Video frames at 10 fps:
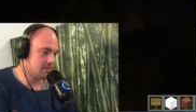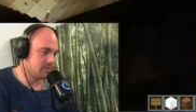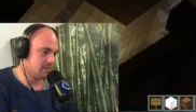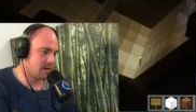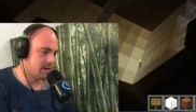
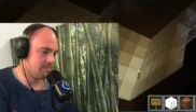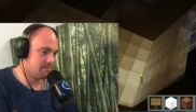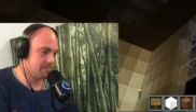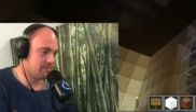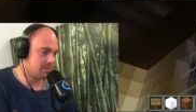Sorry,
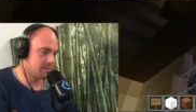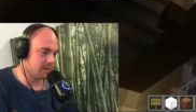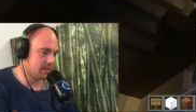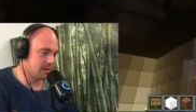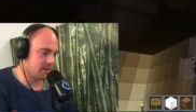that was a
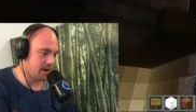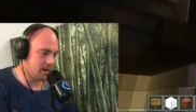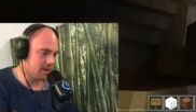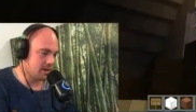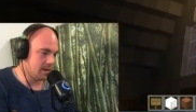little
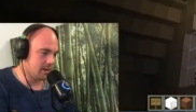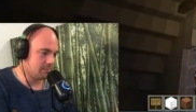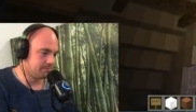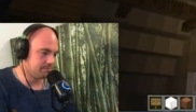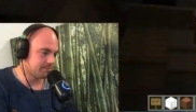dark.
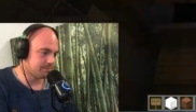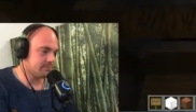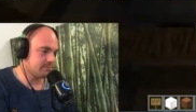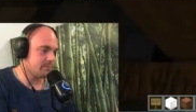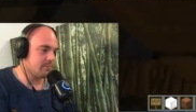
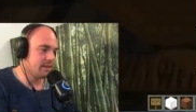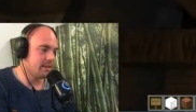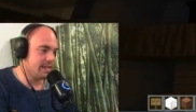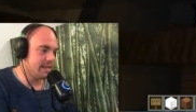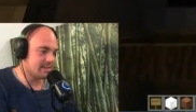
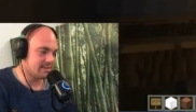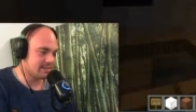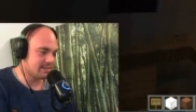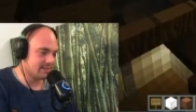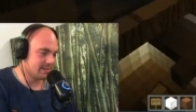
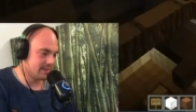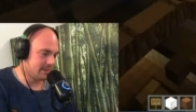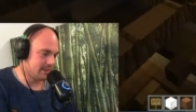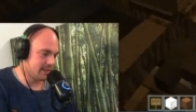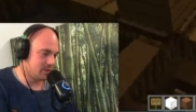Yes.
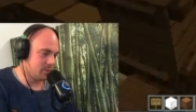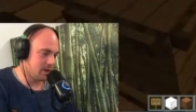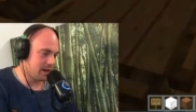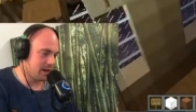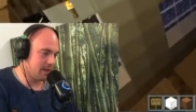Then you
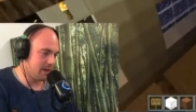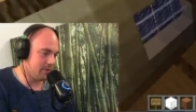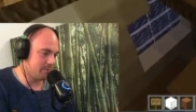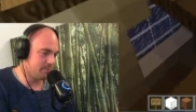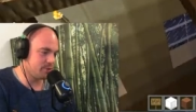walk up
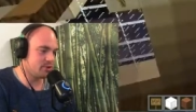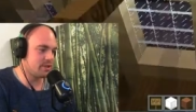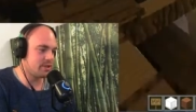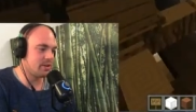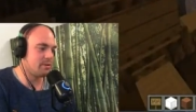here and push
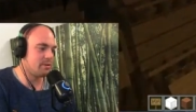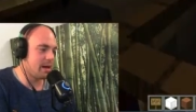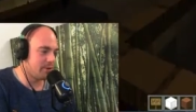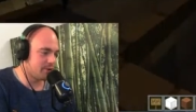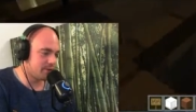down all the
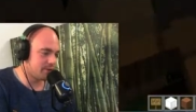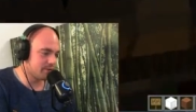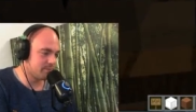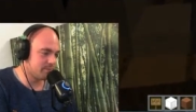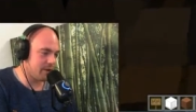
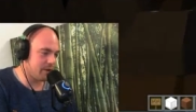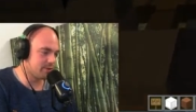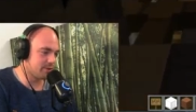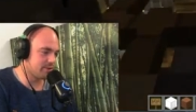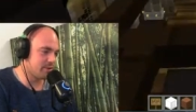barrels,
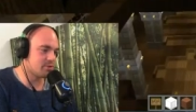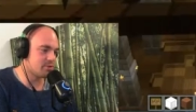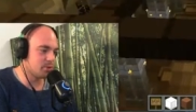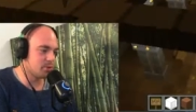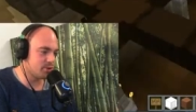barrels on the
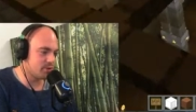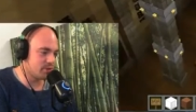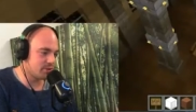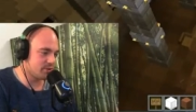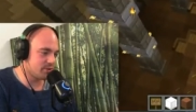soldiers
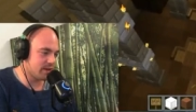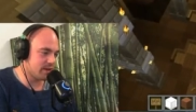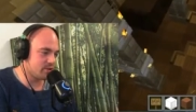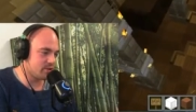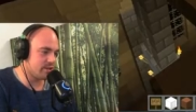that are
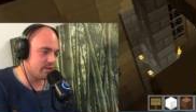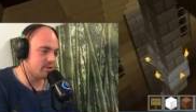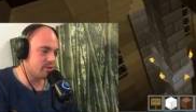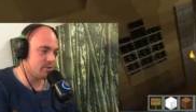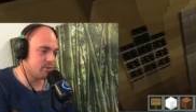trying to chase
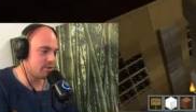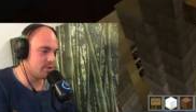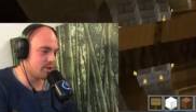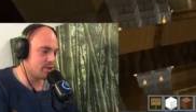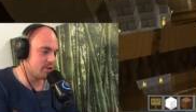you through the
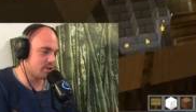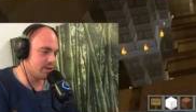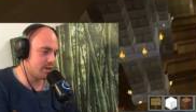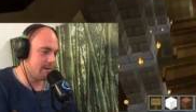church.